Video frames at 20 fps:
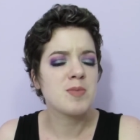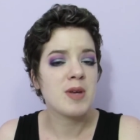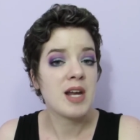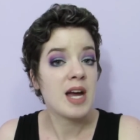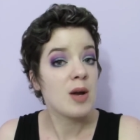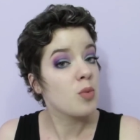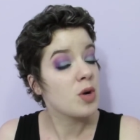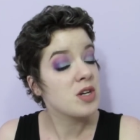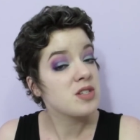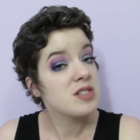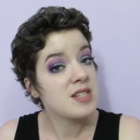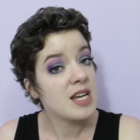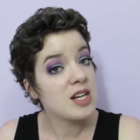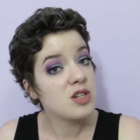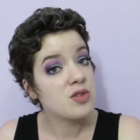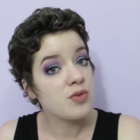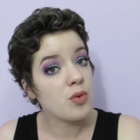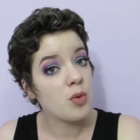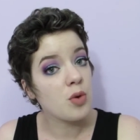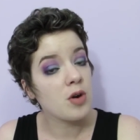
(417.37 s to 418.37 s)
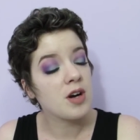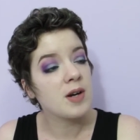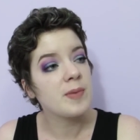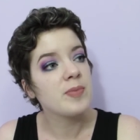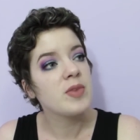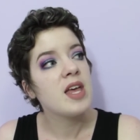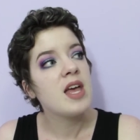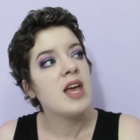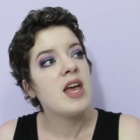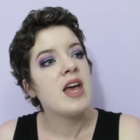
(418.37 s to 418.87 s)
but I was stage
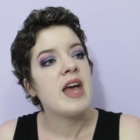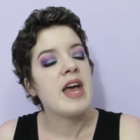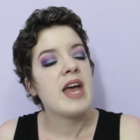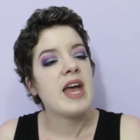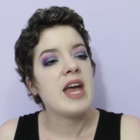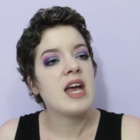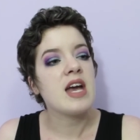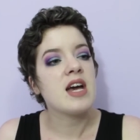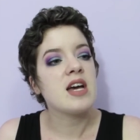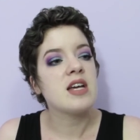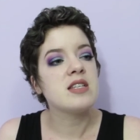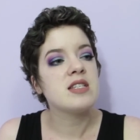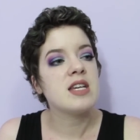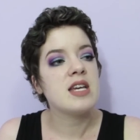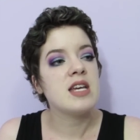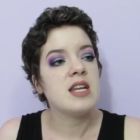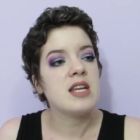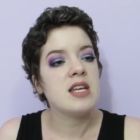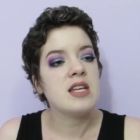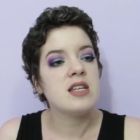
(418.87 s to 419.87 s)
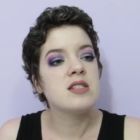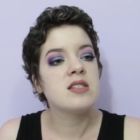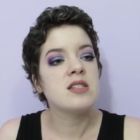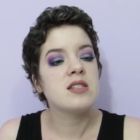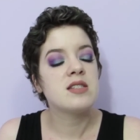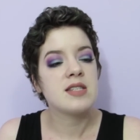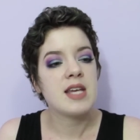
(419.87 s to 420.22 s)
4, and it is